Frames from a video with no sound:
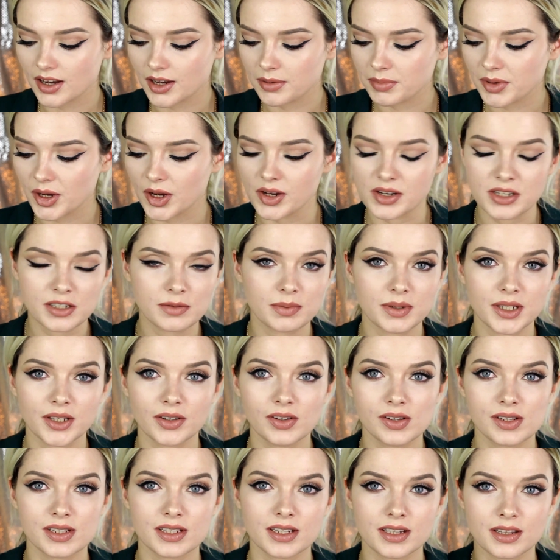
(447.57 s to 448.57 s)
I'm going to be
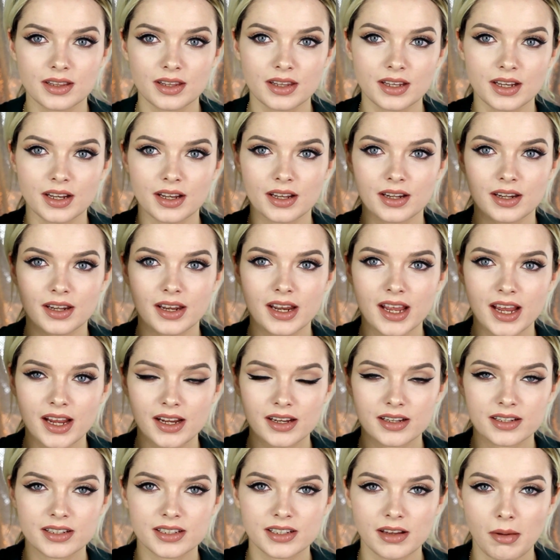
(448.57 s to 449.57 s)
using the
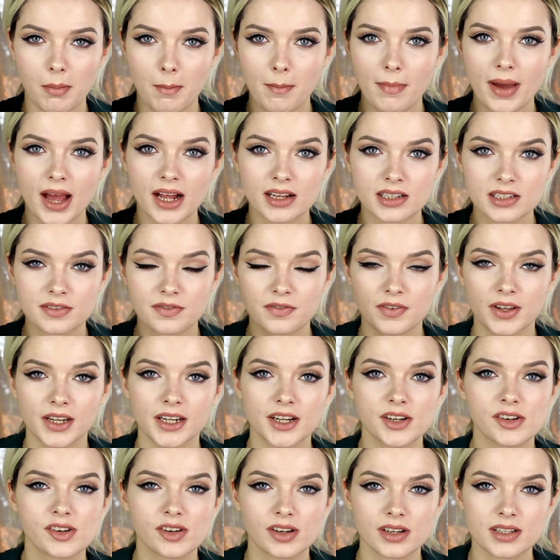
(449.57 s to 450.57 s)
NYX Matte
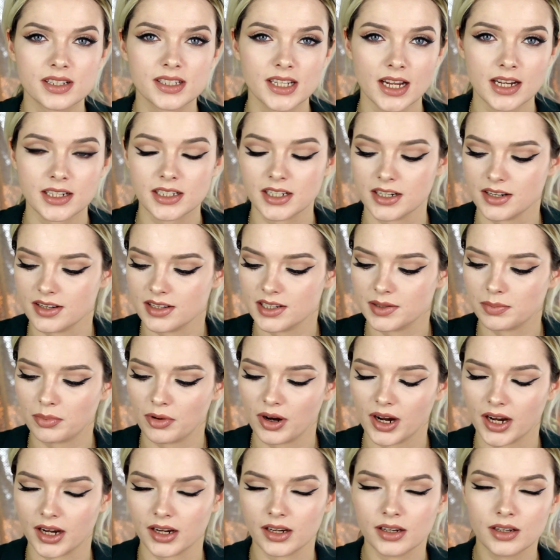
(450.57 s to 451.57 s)
Finish Setting
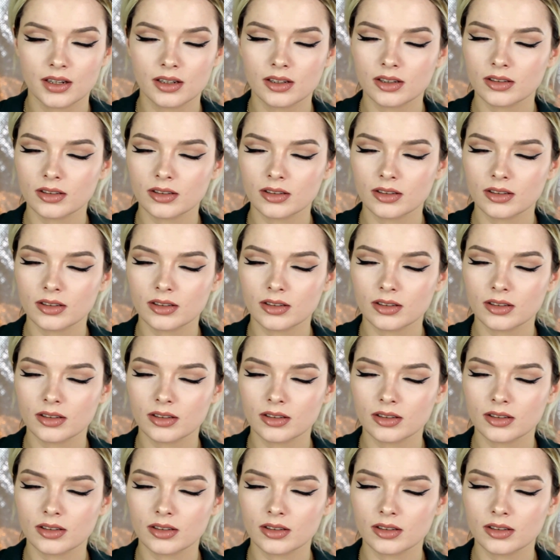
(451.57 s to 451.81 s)
Spray.